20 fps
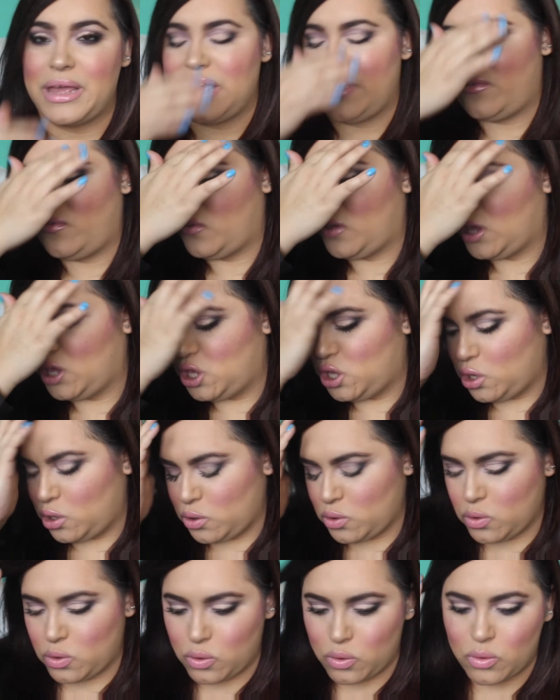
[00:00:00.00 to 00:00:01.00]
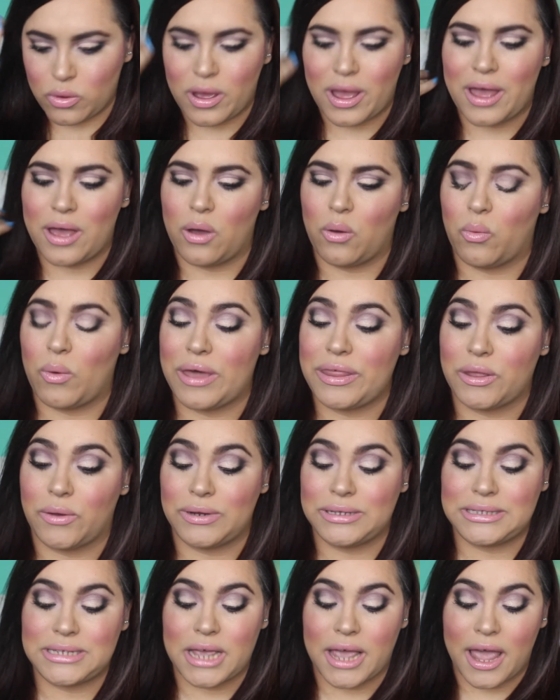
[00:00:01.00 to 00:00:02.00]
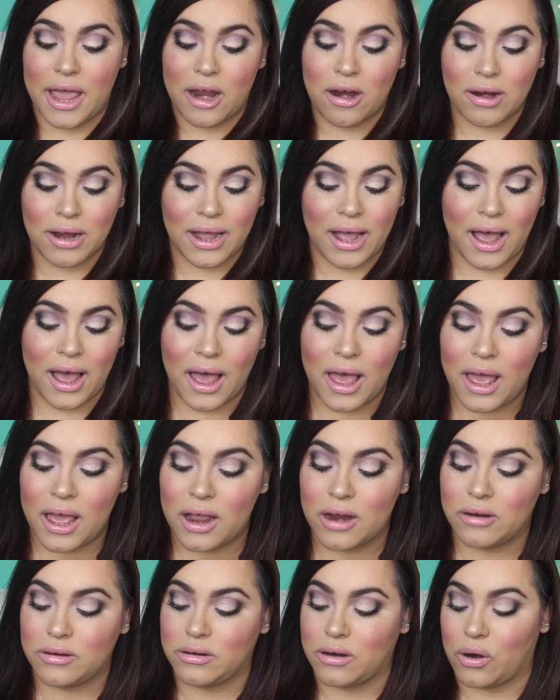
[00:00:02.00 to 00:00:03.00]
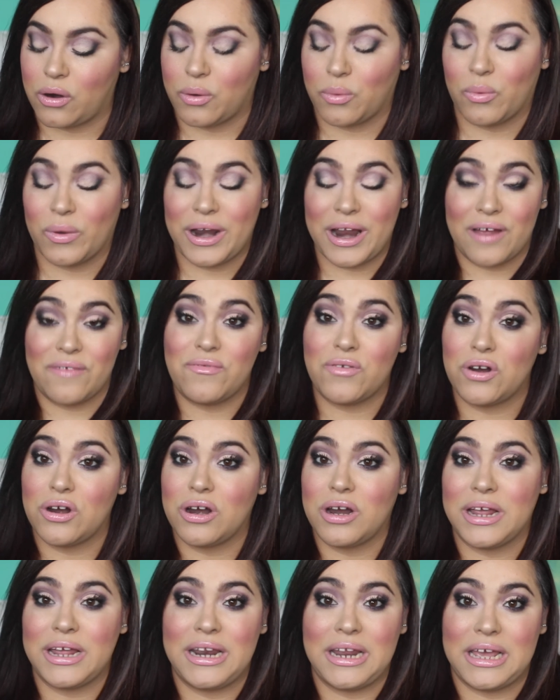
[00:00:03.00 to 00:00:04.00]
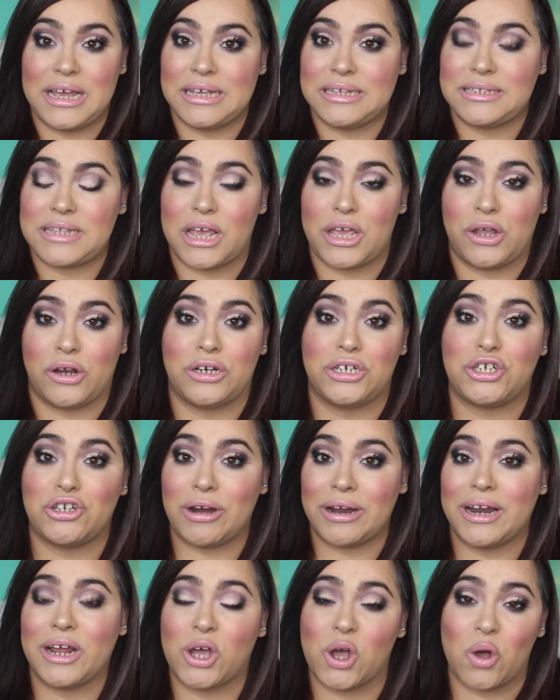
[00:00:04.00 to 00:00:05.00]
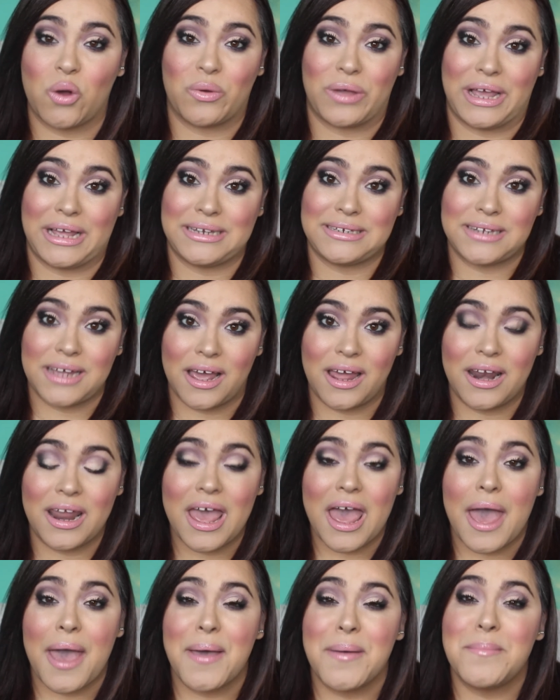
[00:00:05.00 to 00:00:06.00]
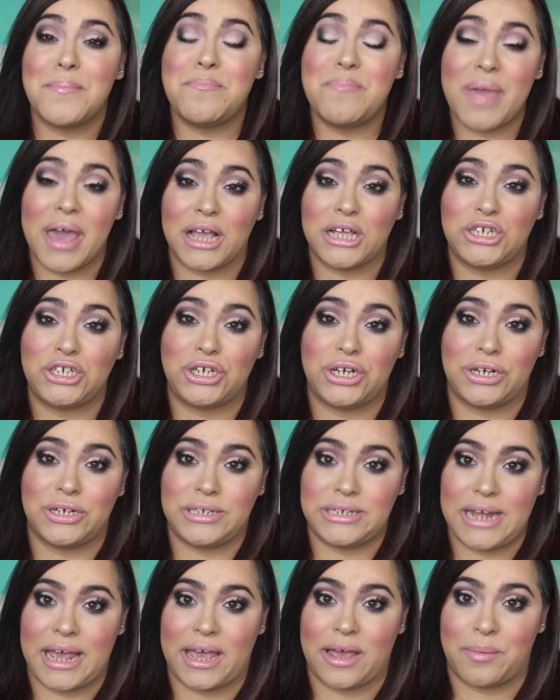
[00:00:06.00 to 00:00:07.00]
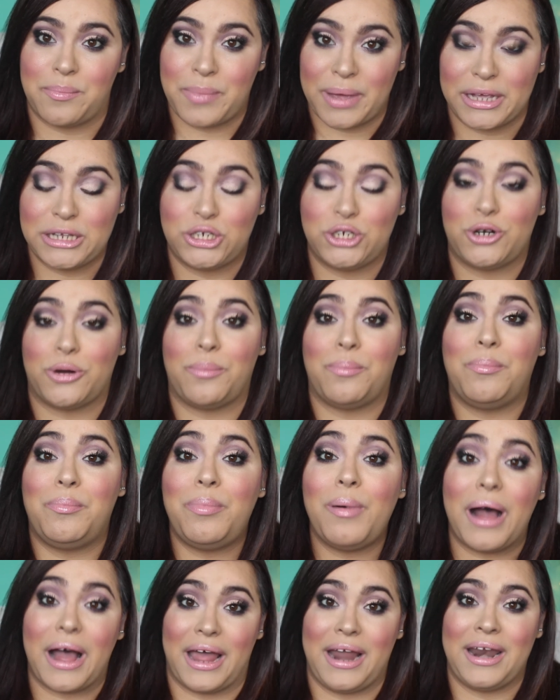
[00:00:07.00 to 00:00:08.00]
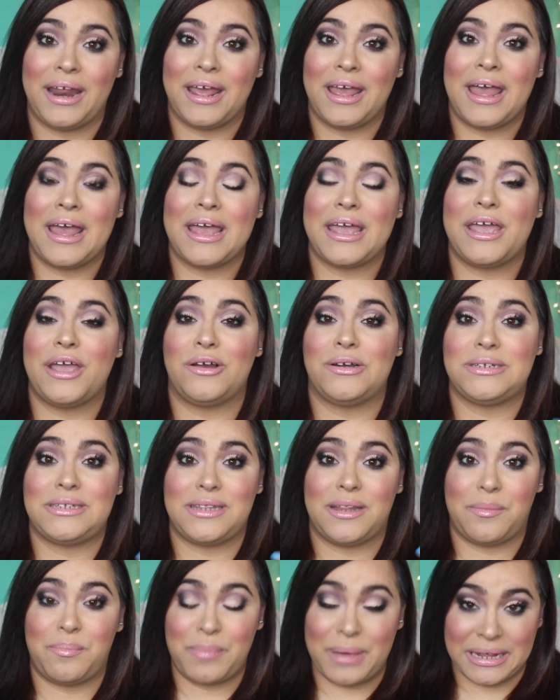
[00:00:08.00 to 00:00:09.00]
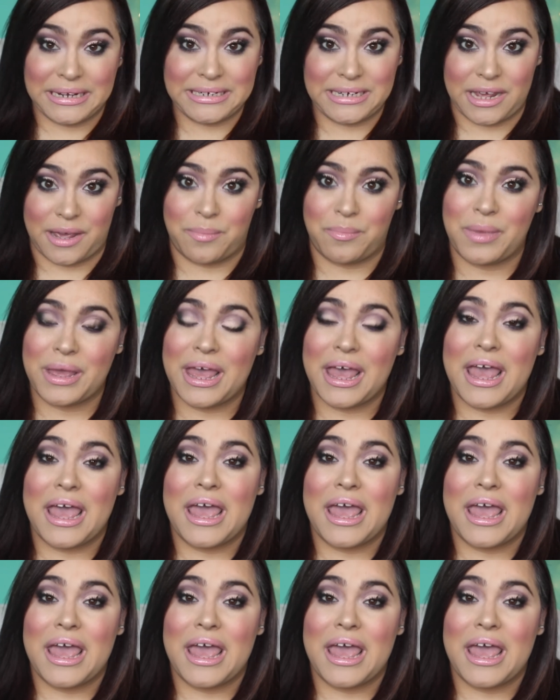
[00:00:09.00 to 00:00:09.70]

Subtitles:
If you, whether it's a haircut or whatever it is that you're trying to go get done, make sure you take a picture. But here's the big tip.